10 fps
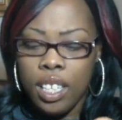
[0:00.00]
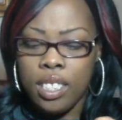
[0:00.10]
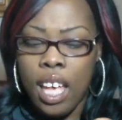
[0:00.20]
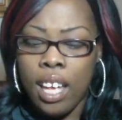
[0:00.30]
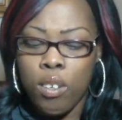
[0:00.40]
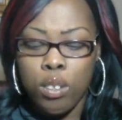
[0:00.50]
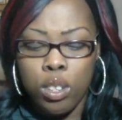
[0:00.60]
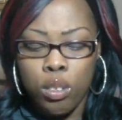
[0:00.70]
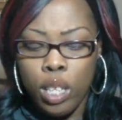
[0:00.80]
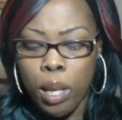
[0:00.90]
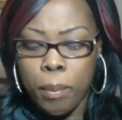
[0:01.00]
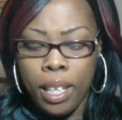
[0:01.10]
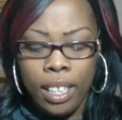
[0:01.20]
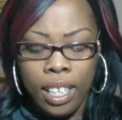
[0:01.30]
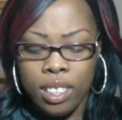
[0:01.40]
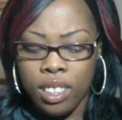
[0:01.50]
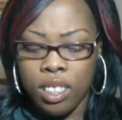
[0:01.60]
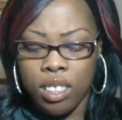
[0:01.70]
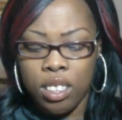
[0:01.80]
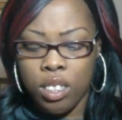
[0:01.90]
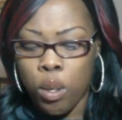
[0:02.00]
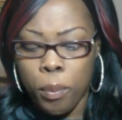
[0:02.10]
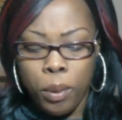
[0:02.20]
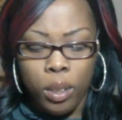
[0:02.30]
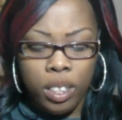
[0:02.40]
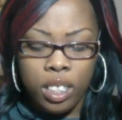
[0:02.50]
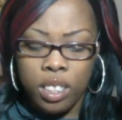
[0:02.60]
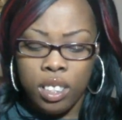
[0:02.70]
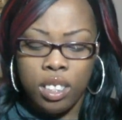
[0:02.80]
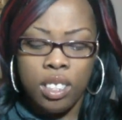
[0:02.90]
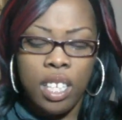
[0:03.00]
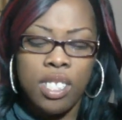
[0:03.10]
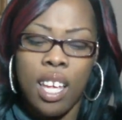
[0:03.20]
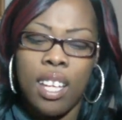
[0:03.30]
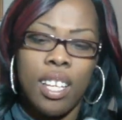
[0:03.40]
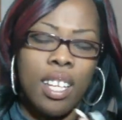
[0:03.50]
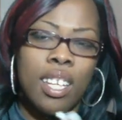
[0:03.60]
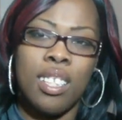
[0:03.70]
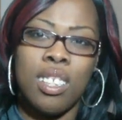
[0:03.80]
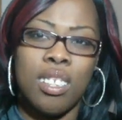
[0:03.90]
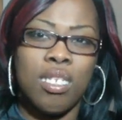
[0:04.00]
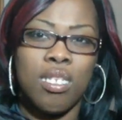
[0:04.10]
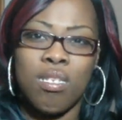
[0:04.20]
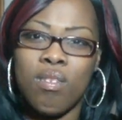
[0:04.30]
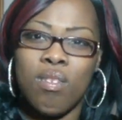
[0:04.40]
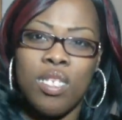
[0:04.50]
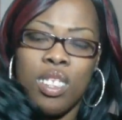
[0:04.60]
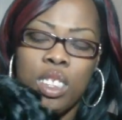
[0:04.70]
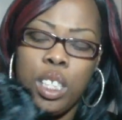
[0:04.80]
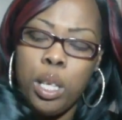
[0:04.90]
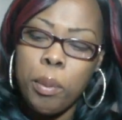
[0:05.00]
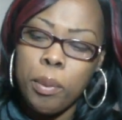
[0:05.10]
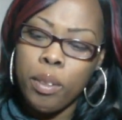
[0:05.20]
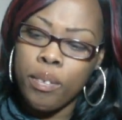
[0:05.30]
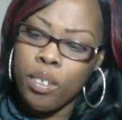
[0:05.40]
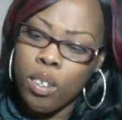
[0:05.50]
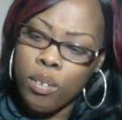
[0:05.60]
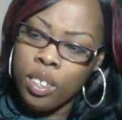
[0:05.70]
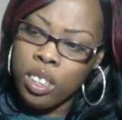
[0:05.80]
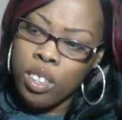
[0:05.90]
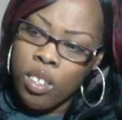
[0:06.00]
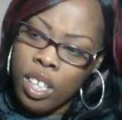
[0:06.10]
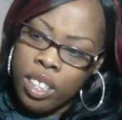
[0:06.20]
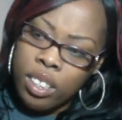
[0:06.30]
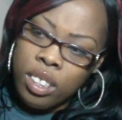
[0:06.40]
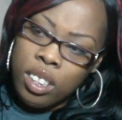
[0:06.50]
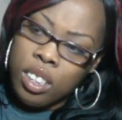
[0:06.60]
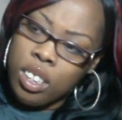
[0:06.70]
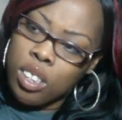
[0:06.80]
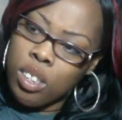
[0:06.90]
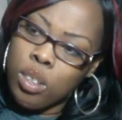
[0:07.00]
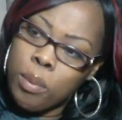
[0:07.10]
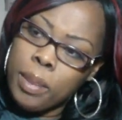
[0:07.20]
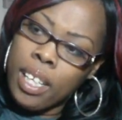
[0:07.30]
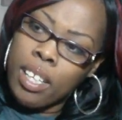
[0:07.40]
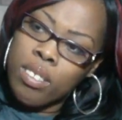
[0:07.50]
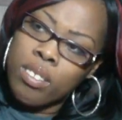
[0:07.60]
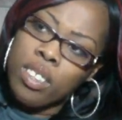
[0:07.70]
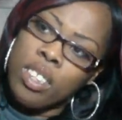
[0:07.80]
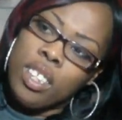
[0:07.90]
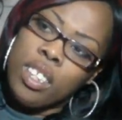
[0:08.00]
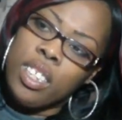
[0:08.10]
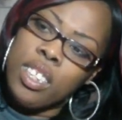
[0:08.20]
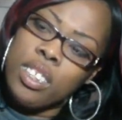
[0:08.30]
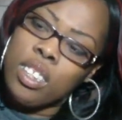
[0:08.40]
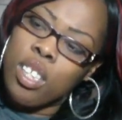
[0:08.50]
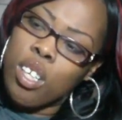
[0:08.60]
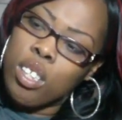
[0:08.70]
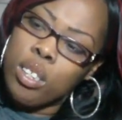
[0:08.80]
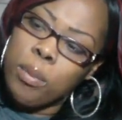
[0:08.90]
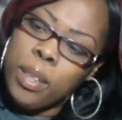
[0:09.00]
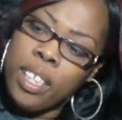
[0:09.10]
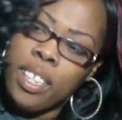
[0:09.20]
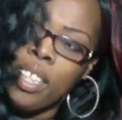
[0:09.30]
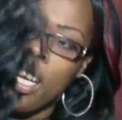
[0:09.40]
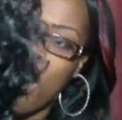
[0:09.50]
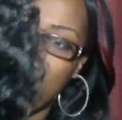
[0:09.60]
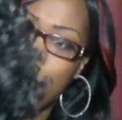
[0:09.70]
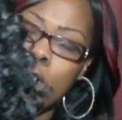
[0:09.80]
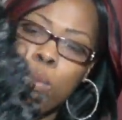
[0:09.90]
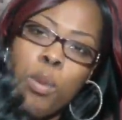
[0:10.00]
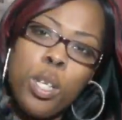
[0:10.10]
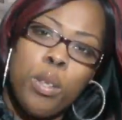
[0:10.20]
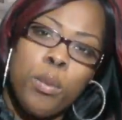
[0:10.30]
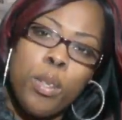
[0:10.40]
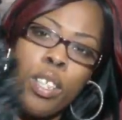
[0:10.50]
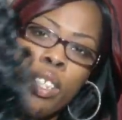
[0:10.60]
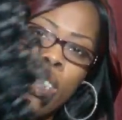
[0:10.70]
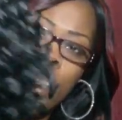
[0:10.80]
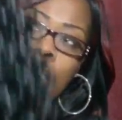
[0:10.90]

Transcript: Because I don't glue down my laces no more because that's how they, it looks terrible if you don't really know how to glue them down. And it's a curly wig and I always wanted one.